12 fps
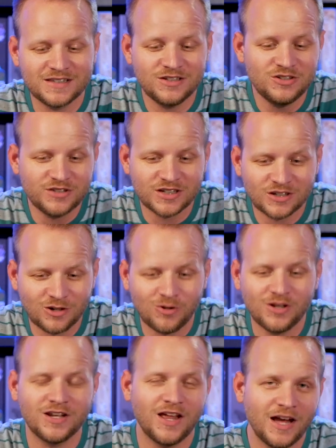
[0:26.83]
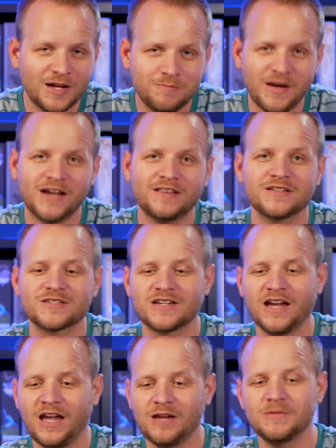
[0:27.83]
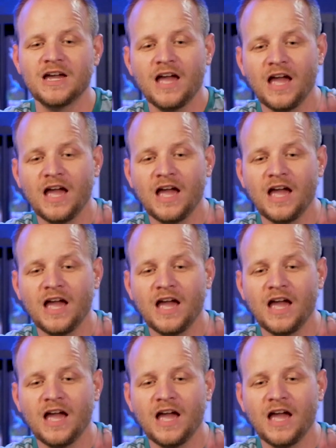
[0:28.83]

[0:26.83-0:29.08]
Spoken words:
then you can go online, back this game,